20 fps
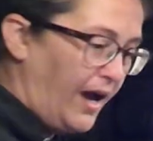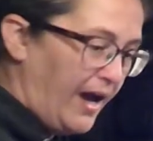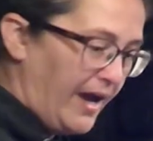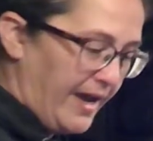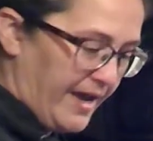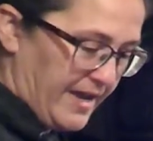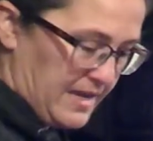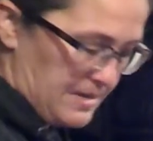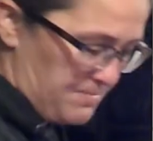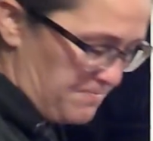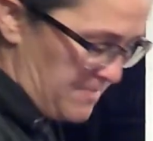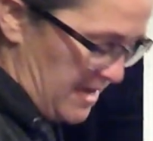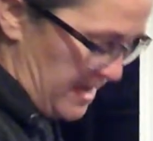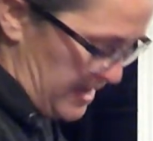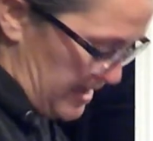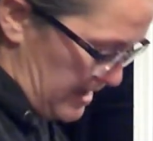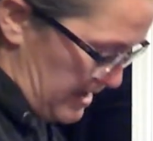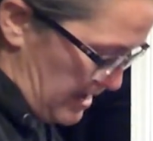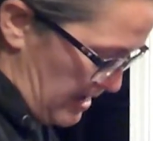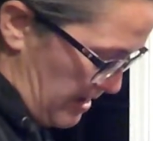I hate
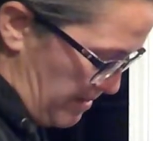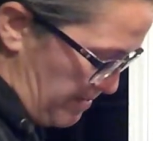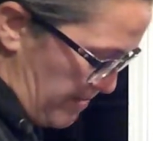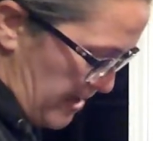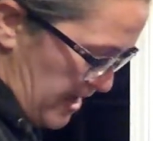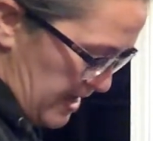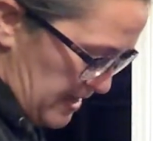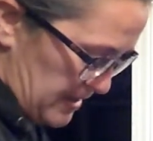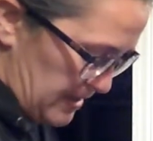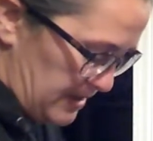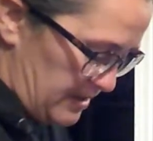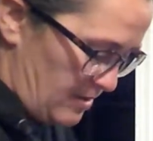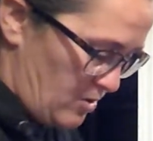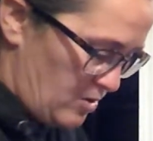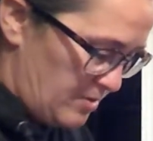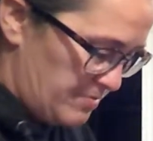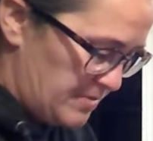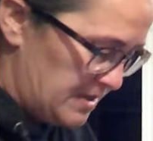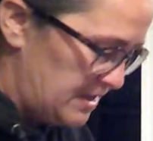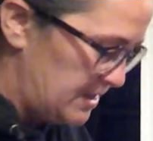making a mess
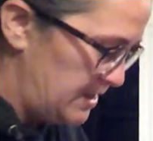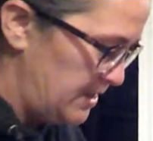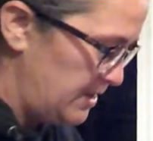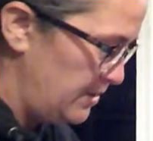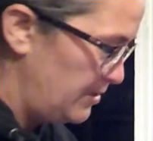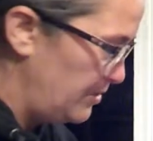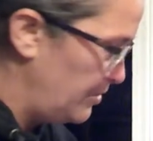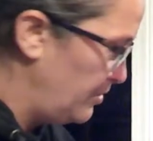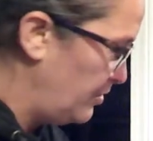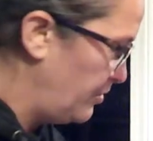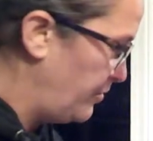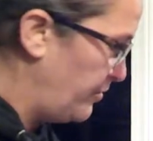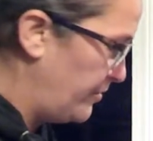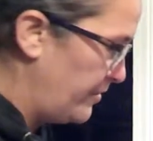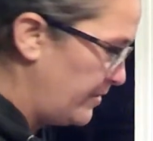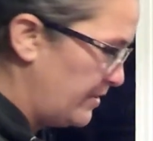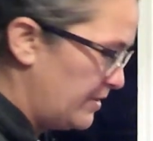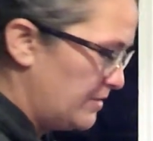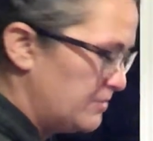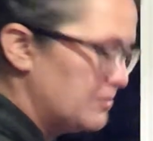on the stove,
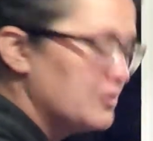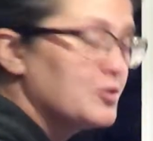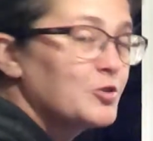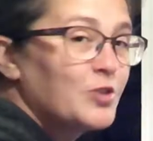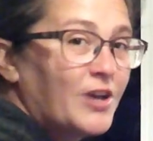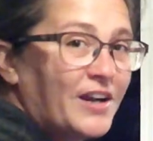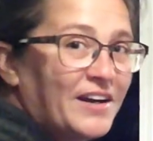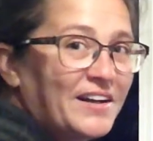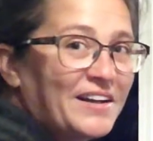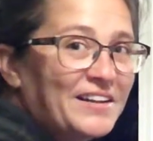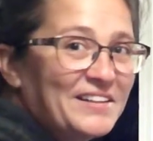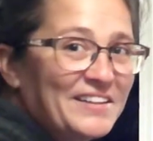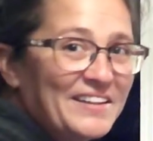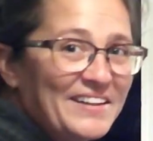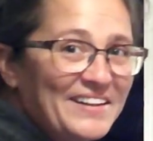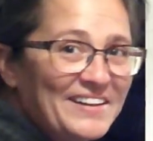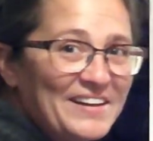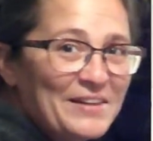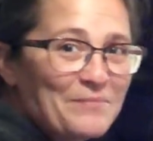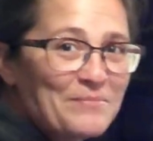trying to
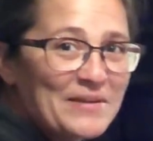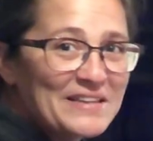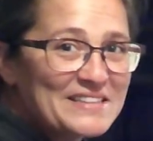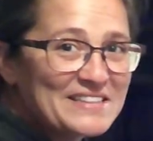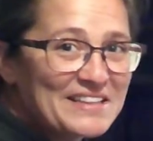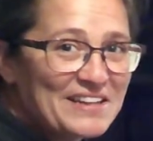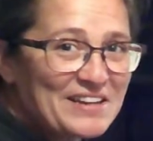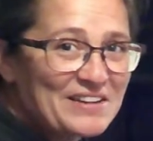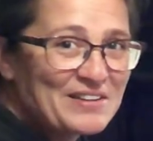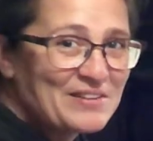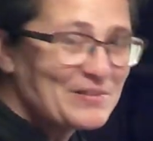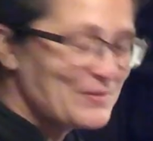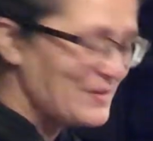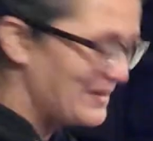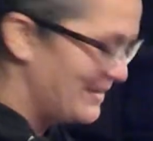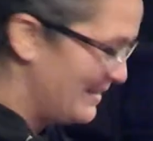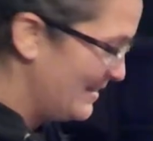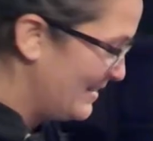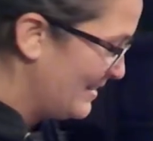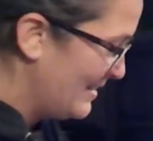clean it up as I go.
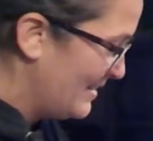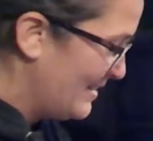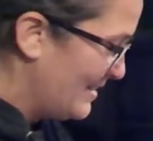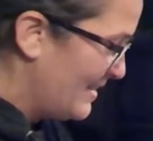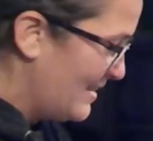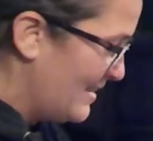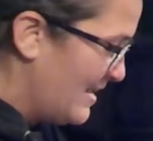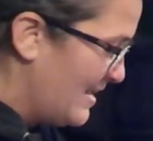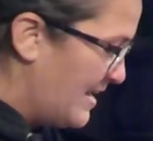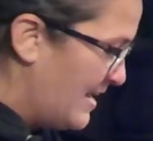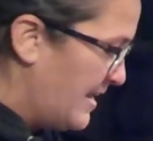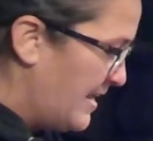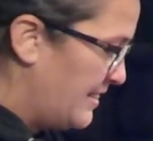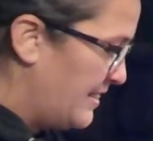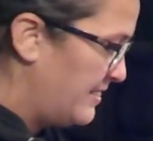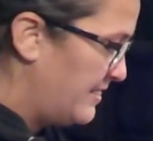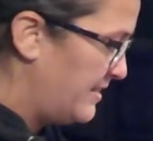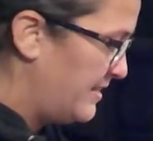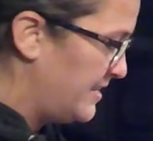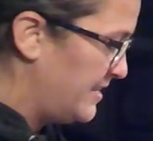
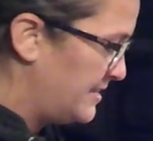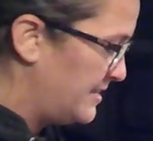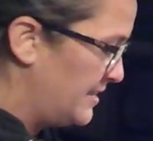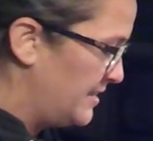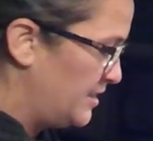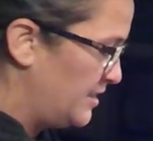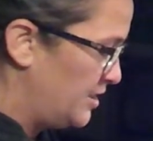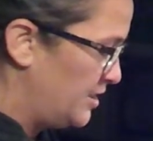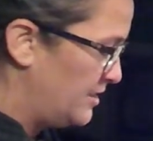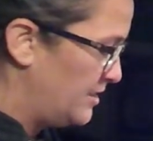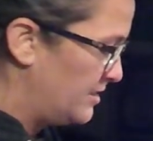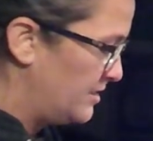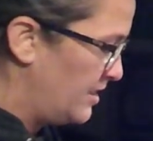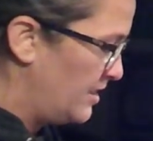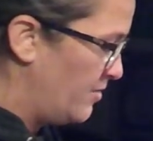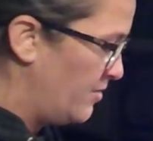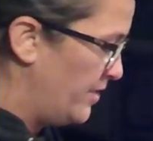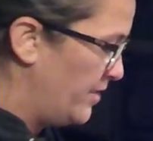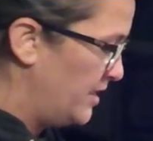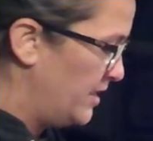This is just
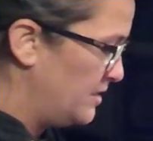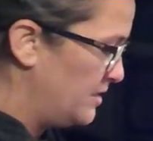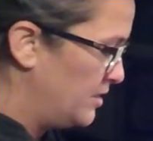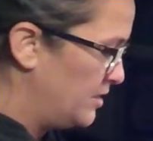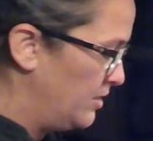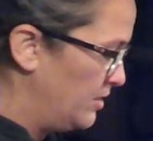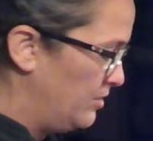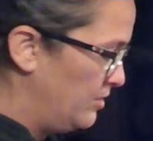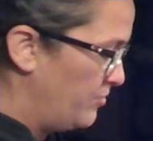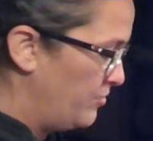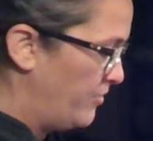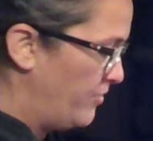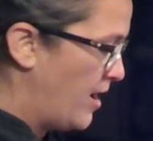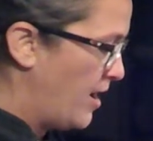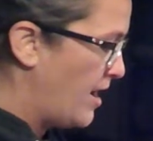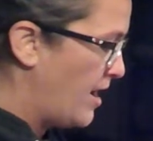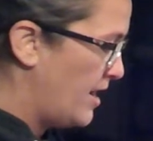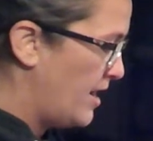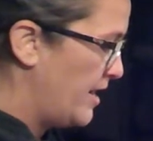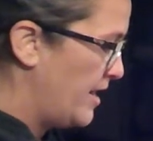going to
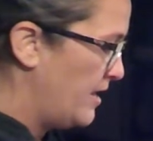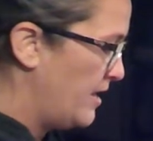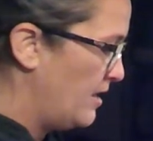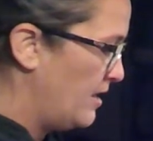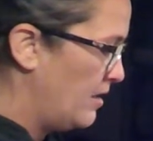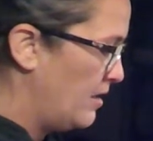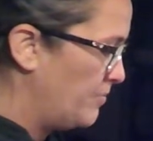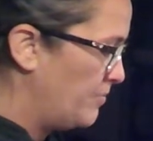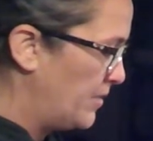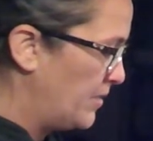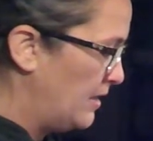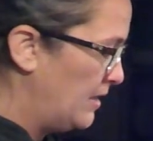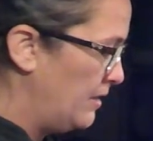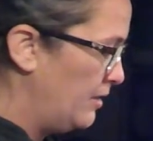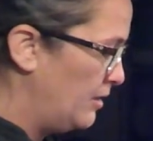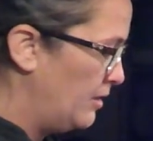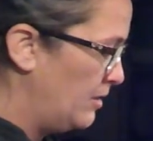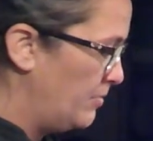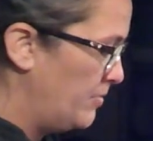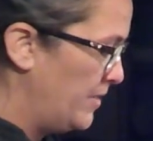fry up a
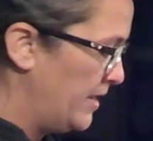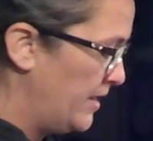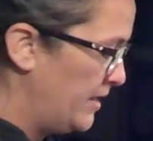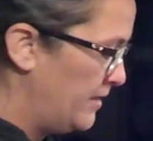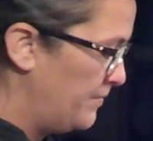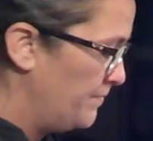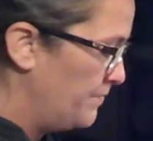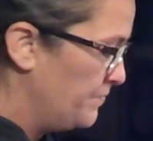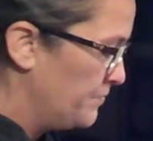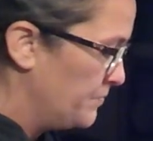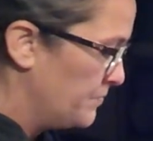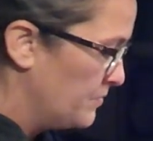little bit,